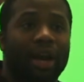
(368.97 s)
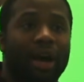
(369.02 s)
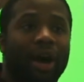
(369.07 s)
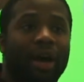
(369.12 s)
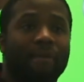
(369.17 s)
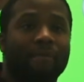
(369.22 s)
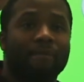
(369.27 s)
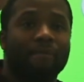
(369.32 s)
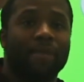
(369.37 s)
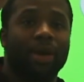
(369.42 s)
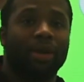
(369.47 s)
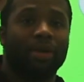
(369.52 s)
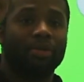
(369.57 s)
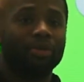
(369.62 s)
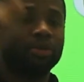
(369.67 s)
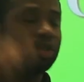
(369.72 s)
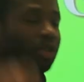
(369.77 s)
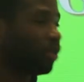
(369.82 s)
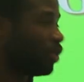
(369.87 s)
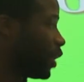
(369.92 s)
a metal
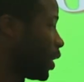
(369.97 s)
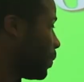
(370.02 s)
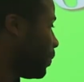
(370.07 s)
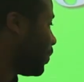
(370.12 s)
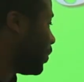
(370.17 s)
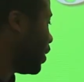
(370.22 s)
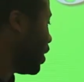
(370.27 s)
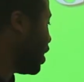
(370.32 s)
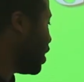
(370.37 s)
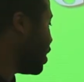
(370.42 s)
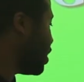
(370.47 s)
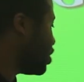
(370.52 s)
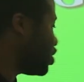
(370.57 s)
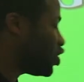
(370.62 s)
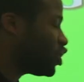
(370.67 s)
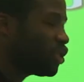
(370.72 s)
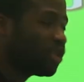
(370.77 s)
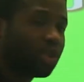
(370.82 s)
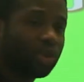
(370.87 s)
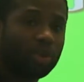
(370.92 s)
scraper and
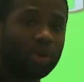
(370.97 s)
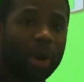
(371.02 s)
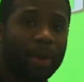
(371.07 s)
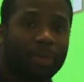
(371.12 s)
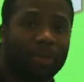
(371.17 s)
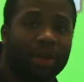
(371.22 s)
scrape